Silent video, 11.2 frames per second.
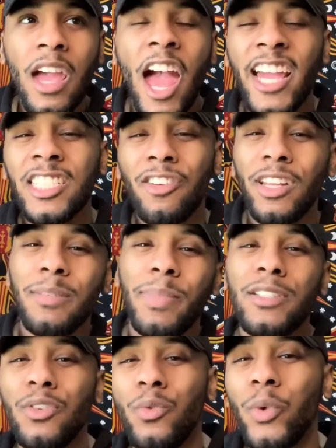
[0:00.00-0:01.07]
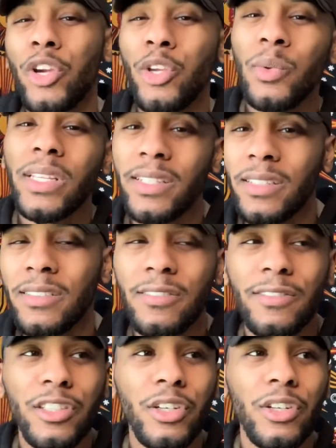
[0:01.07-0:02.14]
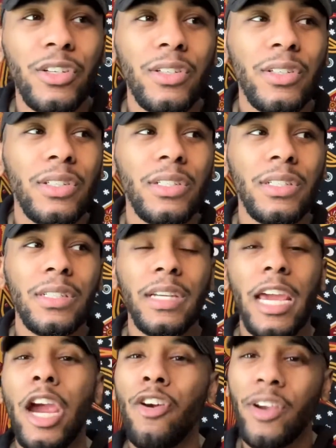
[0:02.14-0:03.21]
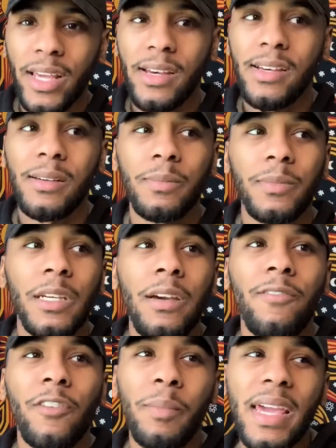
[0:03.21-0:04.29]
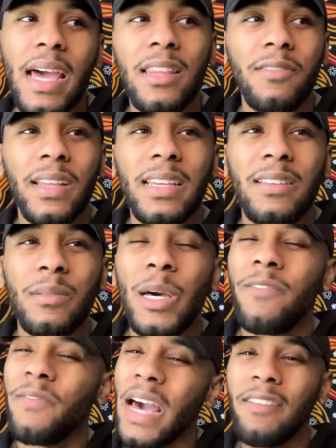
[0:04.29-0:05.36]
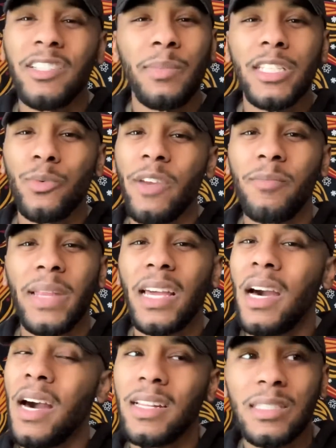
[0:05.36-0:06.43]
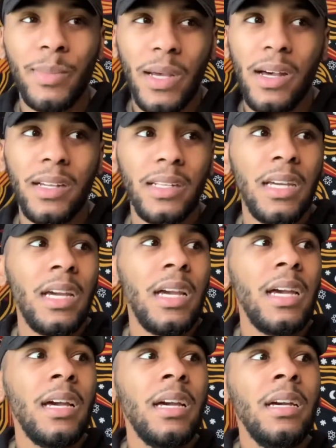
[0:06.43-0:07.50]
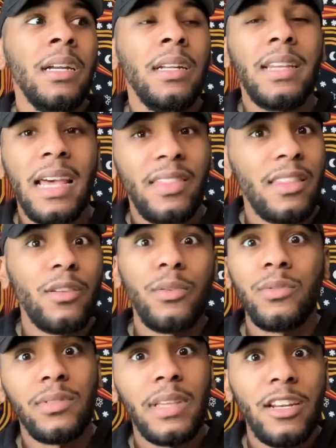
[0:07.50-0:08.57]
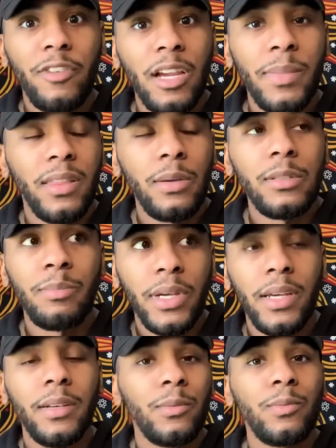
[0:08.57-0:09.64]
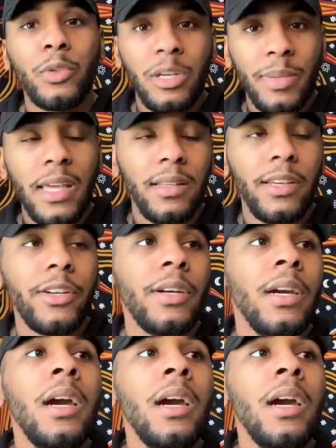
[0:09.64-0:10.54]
I guess it really depends on where you live, your area. For me, I live like about 5-10 minutes away from like a hot spot. Not that I don't recommend those, but we'll talk about that later.